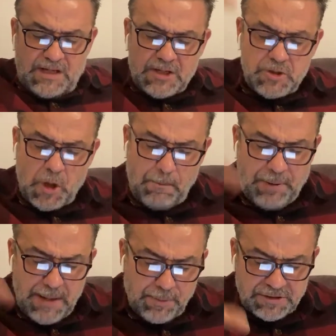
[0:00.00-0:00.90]
so
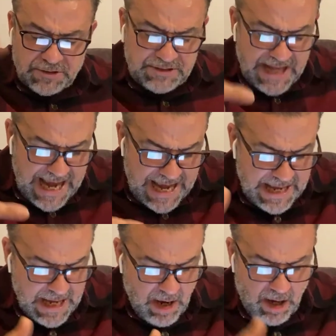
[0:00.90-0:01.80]
people today
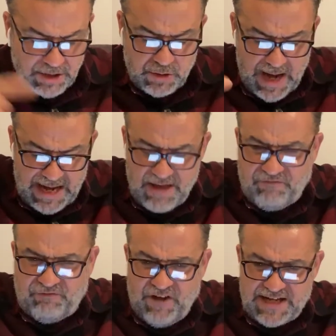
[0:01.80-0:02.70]
are trying to
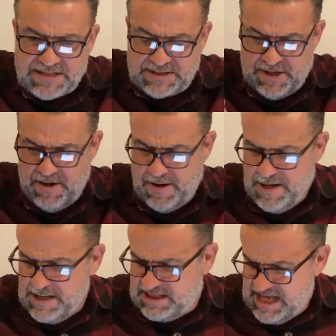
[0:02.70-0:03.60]
fix their
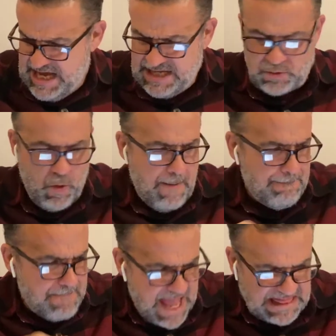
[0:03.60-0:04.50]
things with
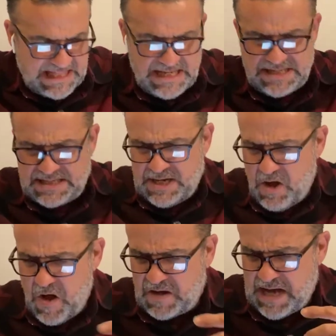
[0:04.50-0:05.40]
methods and
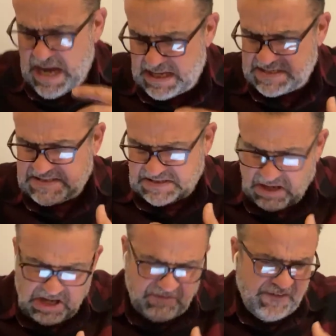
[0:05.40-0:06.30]
all kind of
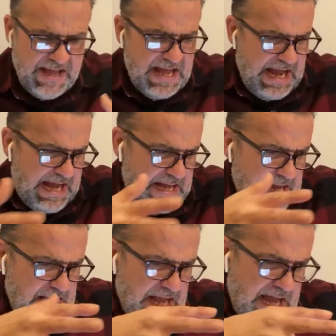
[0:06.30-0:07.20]
stuff.
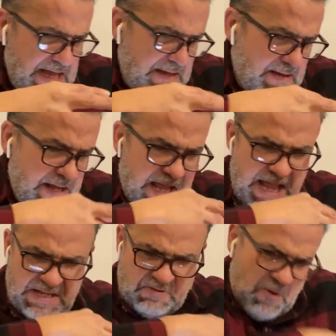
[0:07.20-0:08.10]
And and
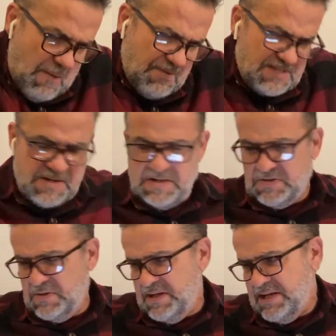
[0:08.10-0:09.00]
and Trump is gonna
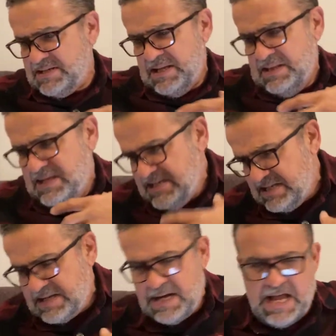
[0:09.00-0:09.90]
do this and this is
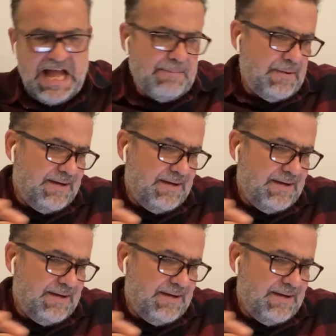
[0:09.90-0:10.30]
gonna happen.